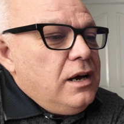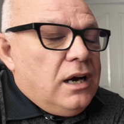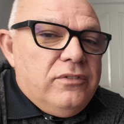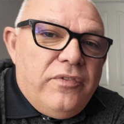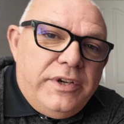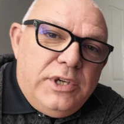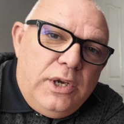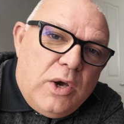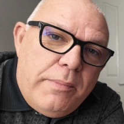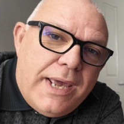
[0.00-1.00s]
I've eventually
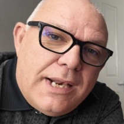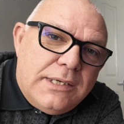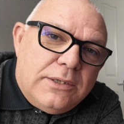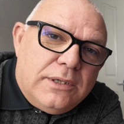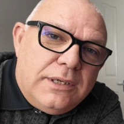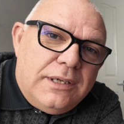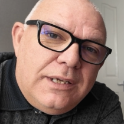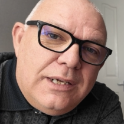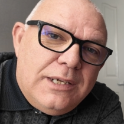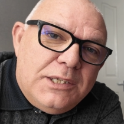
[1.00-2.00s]
got my hands on a
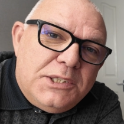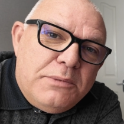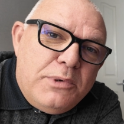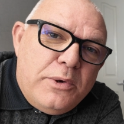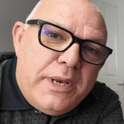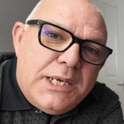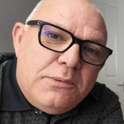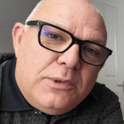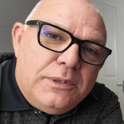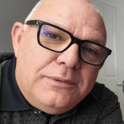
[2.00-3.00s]
Sermoon
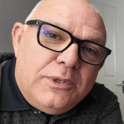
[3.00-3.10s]
S1.